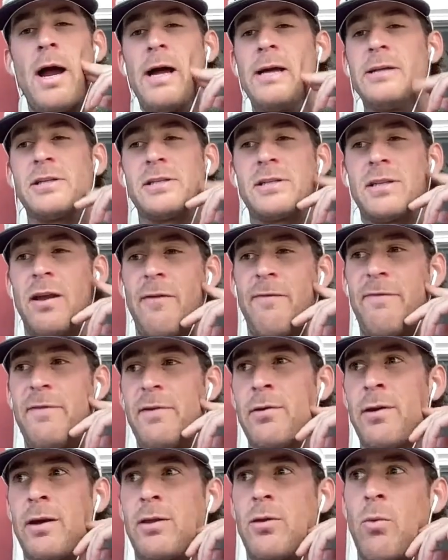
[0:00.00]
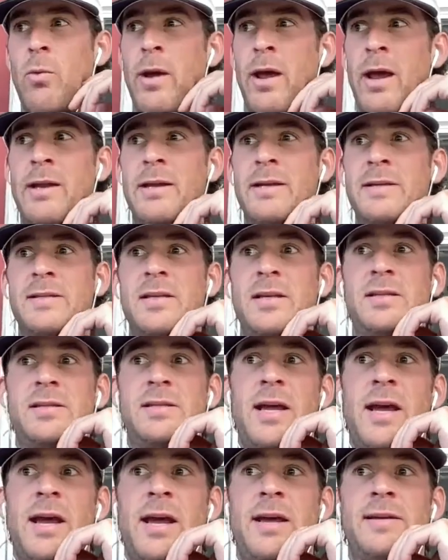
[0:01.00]
I just like feel like the way it is these
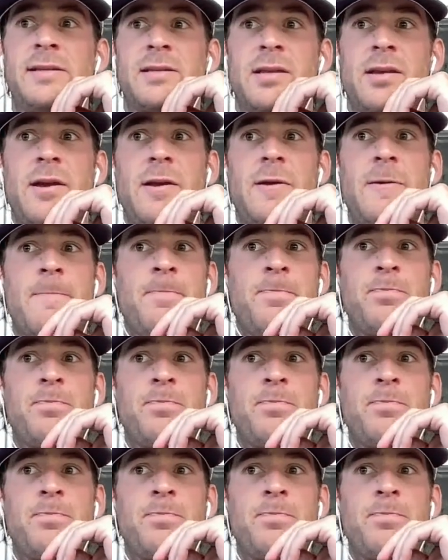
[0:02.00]
days, like